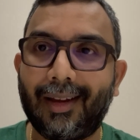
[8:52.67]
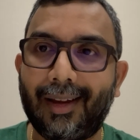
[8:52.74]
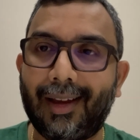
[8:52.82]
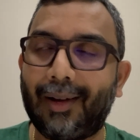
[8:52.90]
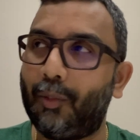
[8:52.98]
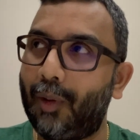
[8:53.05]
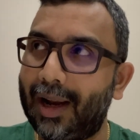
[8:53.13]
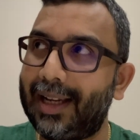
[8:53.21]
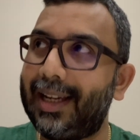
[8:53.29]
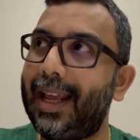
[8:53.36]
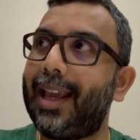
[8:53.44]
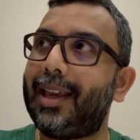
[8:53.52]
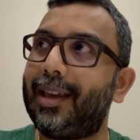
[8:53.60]
And one
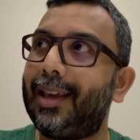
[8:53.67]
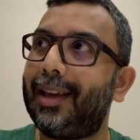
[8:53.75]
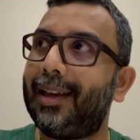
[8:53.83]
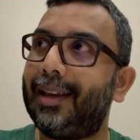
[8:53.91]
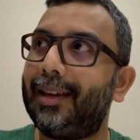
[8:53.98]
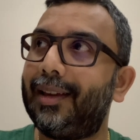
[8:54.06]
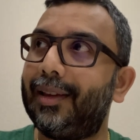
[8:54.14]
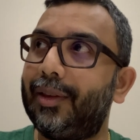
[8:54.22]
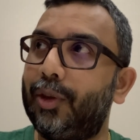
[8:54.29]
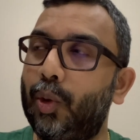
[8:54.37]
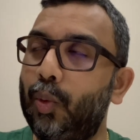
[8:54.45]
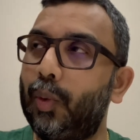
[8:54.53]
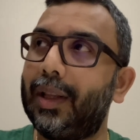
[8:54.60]
day,
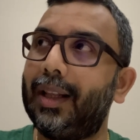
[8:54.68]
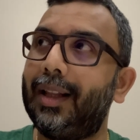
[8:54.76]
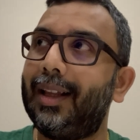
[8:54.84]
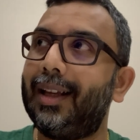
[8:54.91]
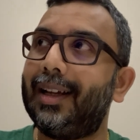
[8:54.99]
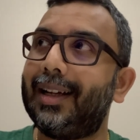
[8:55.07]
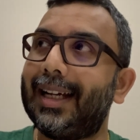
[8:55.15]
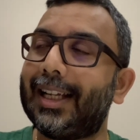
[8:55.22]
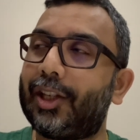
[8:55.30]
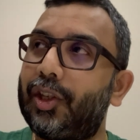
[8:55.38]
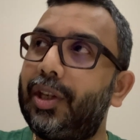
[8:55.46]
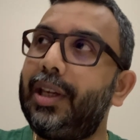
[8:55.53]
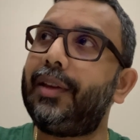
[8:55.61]
you will
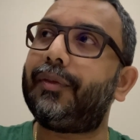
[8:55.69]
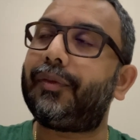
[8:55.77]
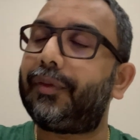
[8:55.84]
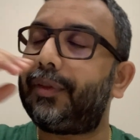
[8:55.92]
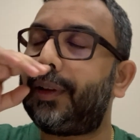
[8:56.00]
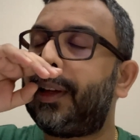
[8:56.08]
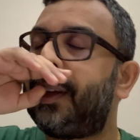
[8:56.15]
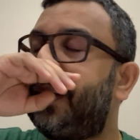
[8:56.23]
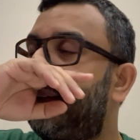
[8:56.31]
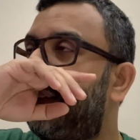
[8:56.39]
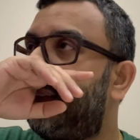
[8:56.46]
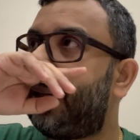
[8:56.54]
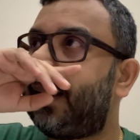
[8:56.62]
achieve
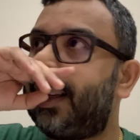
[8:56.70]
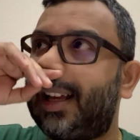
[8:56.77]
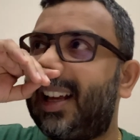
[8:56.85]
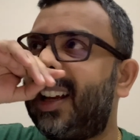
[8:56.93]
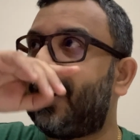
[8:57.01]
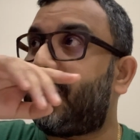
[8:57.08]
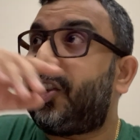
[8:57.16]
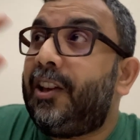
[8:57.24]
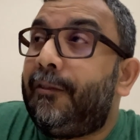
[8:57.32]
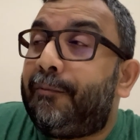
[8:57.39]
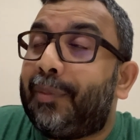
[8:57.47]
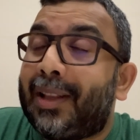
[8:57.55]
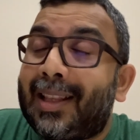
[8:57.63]

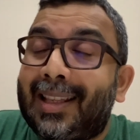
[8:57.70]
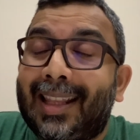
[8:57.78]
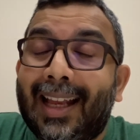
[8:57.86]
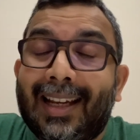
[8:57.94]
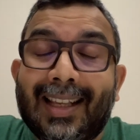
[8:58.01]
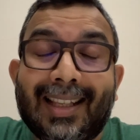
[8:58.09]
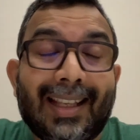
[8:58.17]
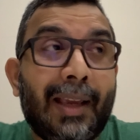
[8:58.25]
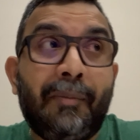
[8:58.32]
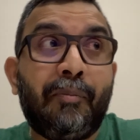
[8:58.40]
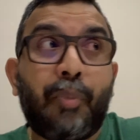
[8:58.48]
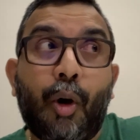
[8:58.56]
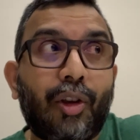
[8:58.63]
achievements that is
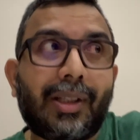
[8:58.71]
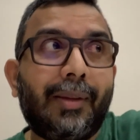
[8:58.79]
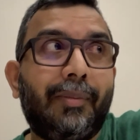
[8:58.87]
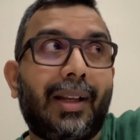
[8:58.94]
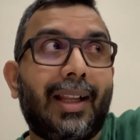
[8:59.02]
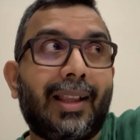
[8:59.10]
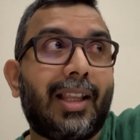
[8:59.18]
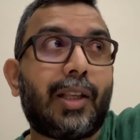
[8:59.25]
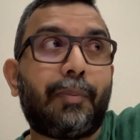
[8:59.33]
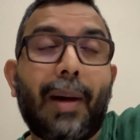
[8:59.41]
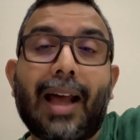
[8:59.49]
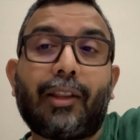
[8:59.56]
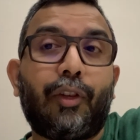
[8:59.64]
impossible in this
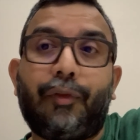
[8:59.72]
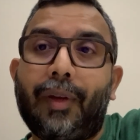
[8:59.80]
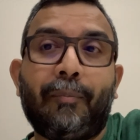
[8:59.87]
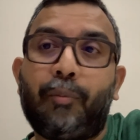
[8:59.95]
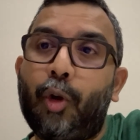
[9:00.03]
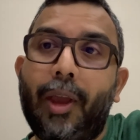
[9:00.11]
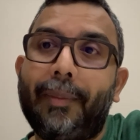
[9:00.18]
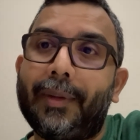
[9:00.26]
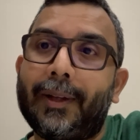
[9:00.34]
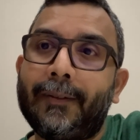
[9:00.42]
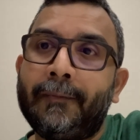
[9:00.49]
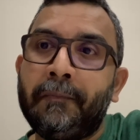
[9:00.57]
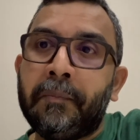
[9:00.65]
part of
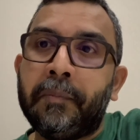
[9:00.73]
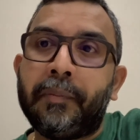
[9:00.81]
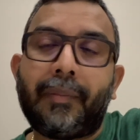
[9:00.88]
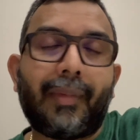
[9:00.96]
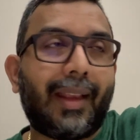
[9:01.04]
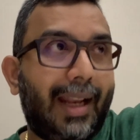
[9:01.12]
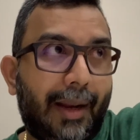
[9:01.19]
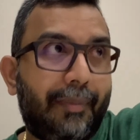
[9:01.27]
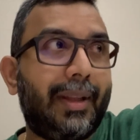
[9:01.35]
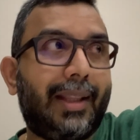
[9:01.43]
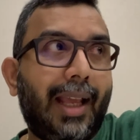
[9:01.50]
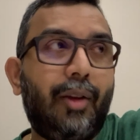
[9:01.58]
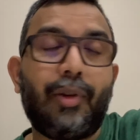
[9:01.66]
employment. Let me
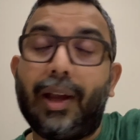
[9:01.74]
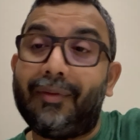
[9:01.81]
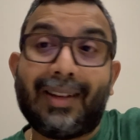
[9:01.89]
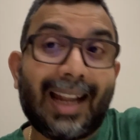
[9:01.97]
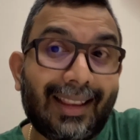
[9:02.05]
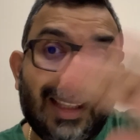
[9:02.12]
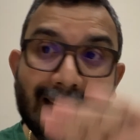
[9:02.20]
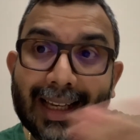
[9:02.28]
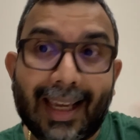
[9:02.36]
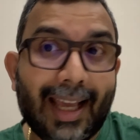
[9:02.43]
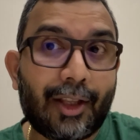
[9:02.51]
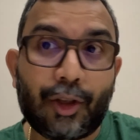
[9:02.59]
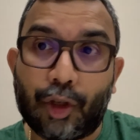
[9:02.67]
tell you, I have nothing
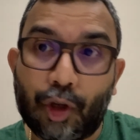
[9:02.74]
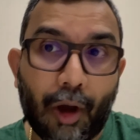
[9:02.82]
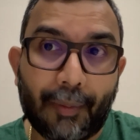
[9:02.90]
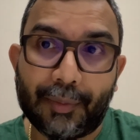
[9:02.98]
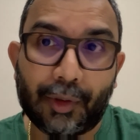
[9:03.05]
against jobs.